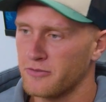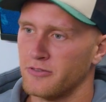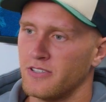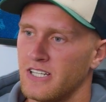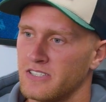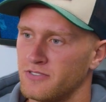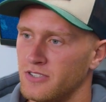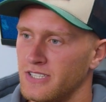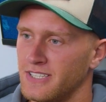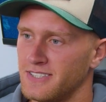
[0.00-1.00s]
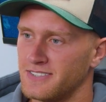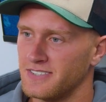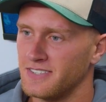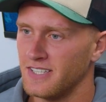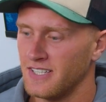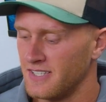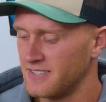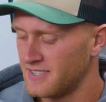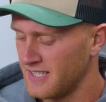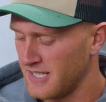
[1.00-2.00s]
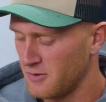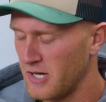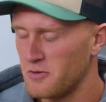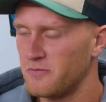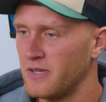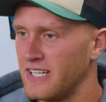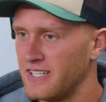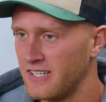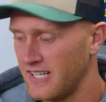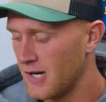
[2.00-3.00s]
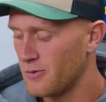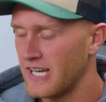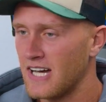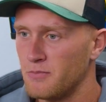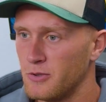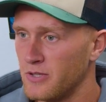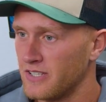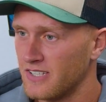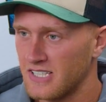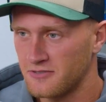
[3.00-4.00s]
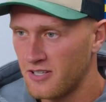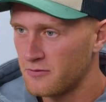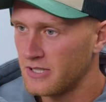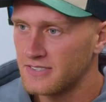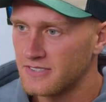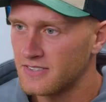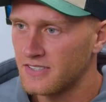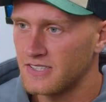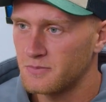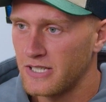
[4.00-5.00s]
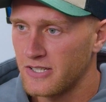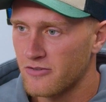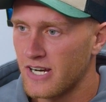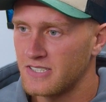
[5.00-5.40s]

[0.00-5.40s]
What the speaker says: through the last few years and seeing where we've been and how we are building the last 5 weeks has been great.